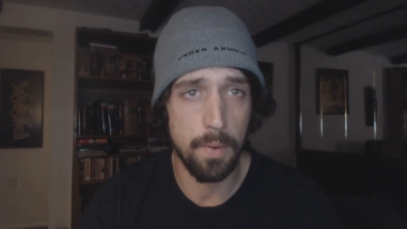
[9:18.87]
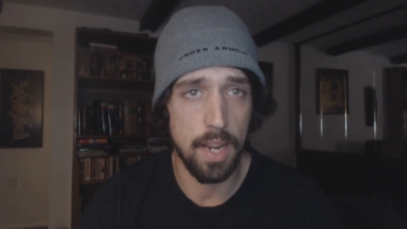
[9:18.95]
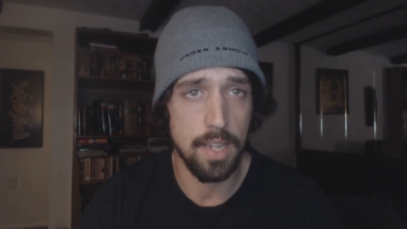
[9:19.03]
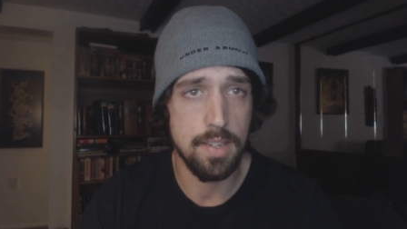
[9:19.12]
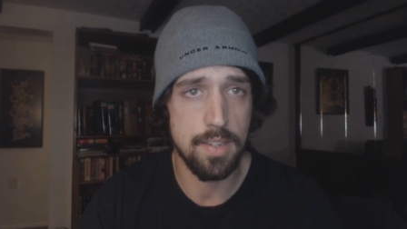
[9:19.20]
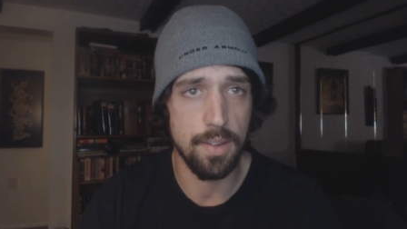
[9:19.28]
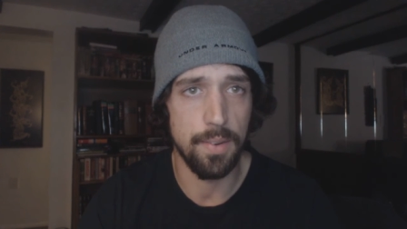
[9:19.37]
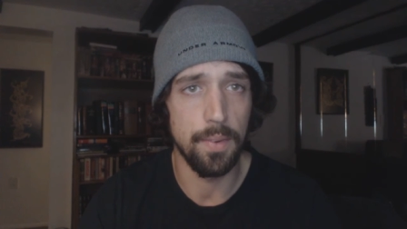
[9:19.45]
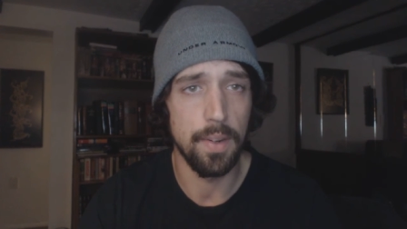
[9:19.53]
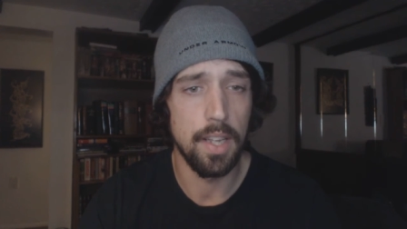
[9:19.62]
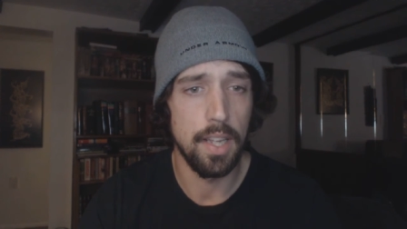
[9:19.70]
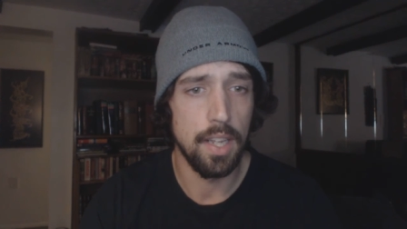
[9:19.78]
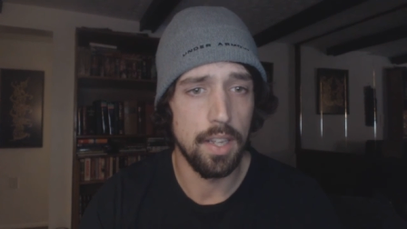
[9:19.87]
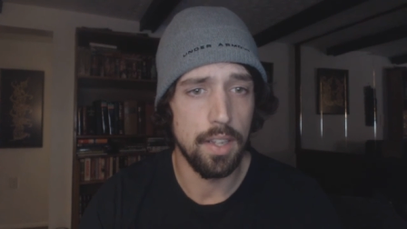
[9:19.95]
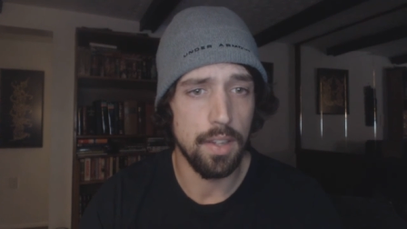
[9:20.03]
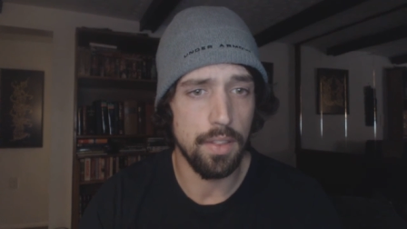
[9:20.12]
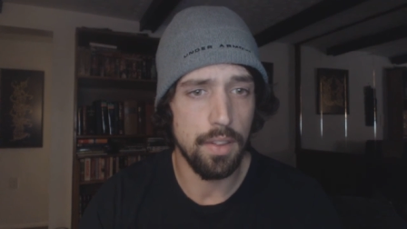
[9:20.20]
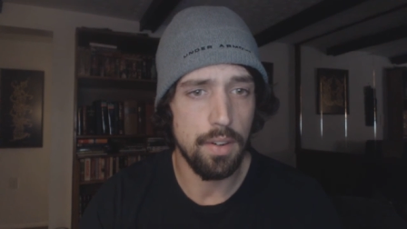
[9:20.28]
Right, so
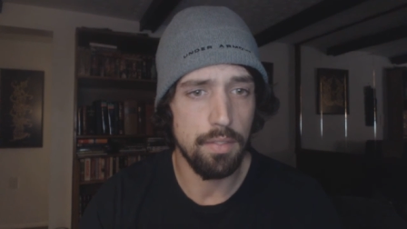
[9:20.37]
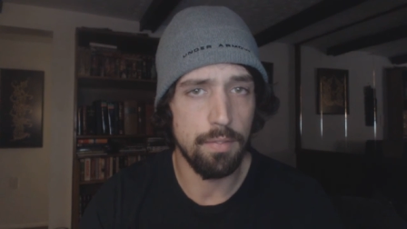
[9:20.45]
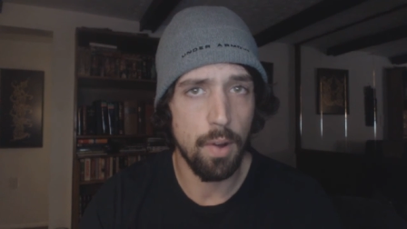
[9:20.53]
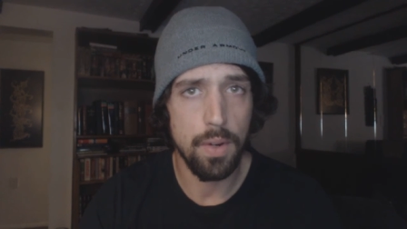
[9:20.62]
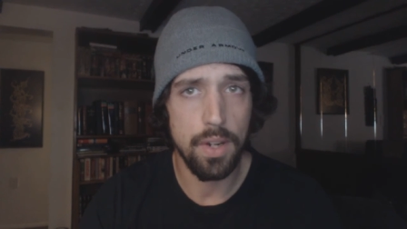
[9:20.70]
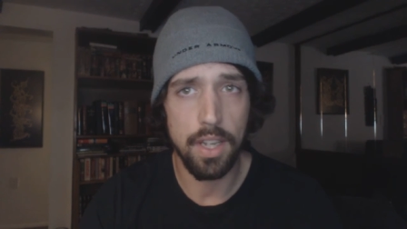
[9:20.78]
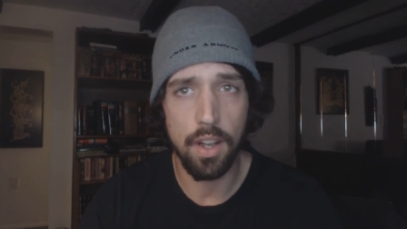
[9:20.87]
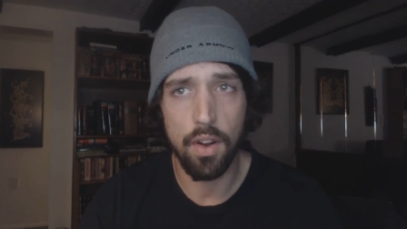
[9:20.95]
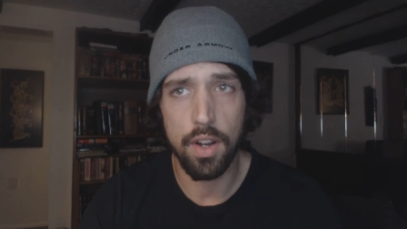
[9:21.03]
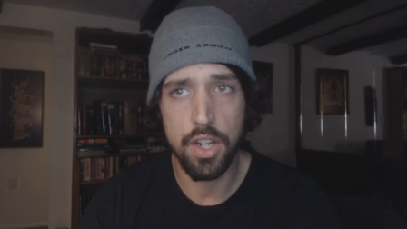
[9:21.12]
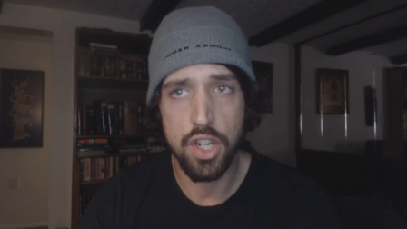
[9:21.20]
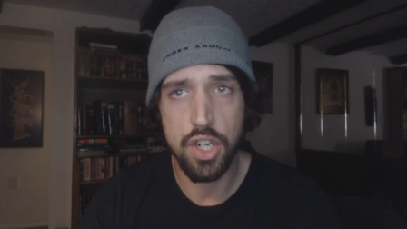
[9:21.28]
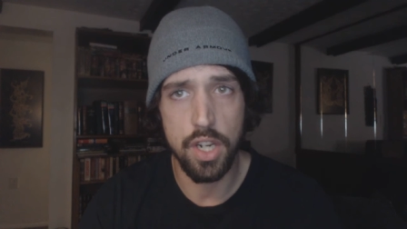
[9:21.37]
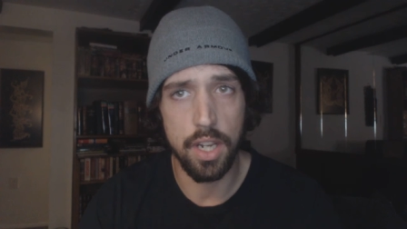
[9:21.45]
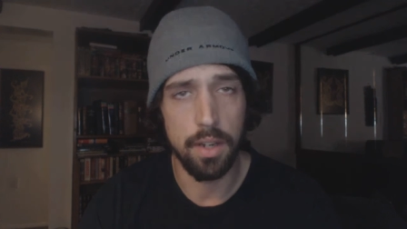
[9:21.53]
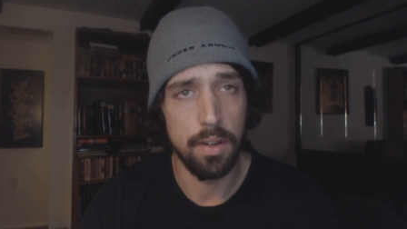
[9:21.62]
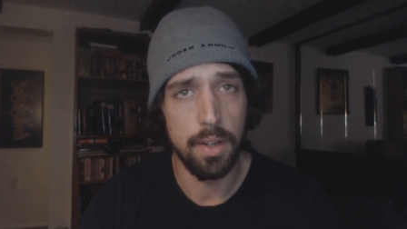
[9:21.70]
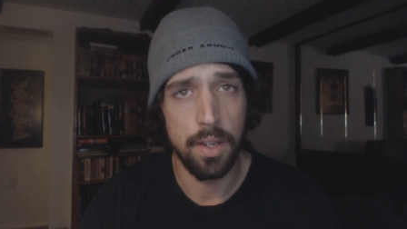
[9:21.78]
they're voting on
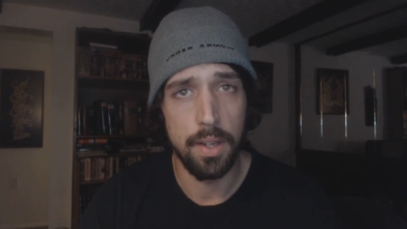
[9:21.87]
shit.